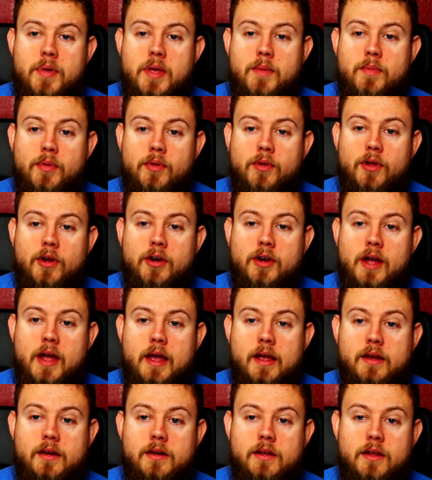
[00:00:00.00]
people are
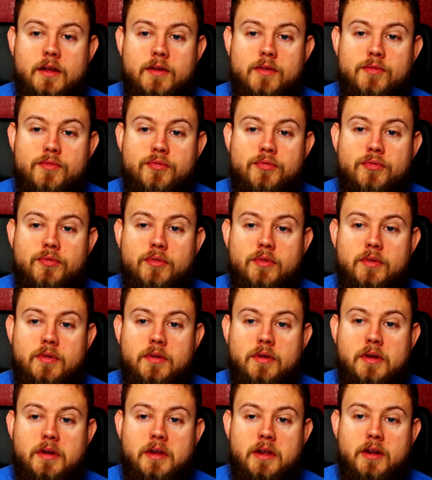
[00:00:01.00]
kind of,
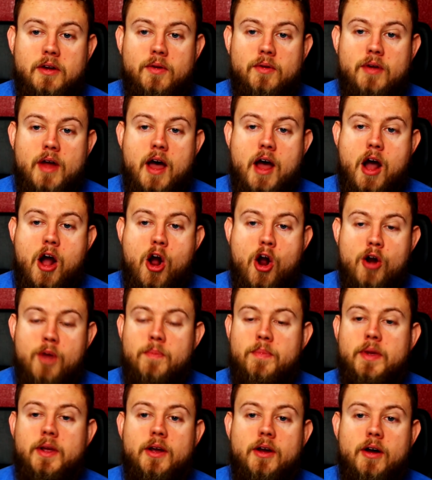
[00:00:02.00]
you know, not
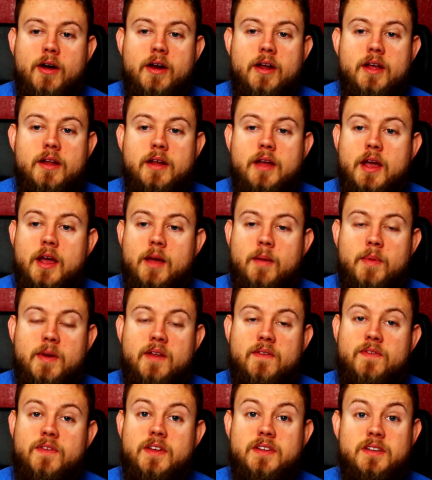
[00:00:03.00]
harping on it.
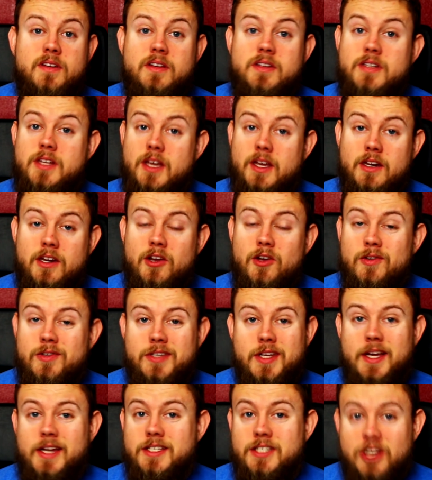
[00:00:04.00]
But if this
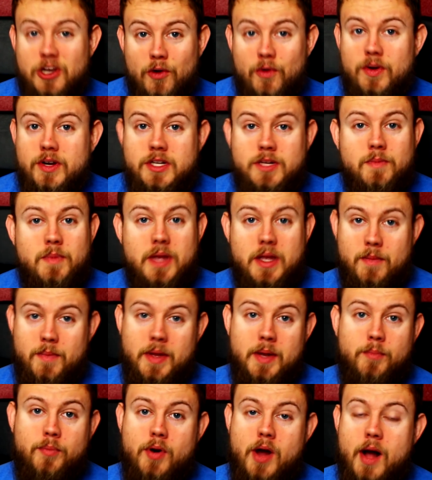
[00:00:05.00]
continues, it's going to be a
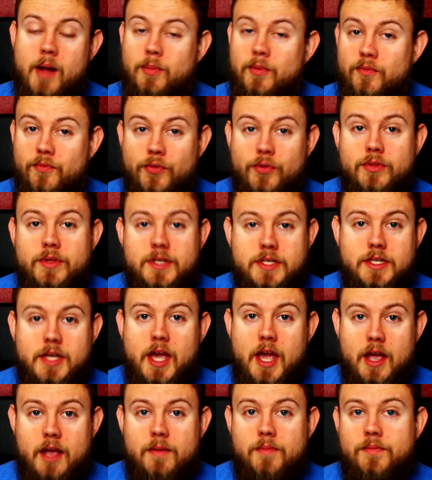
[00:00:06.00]
big problem for this
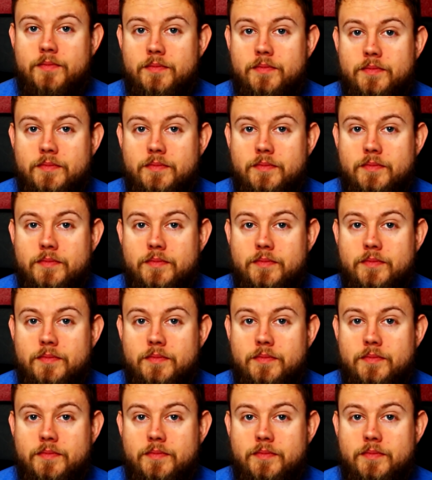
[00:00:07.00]
game.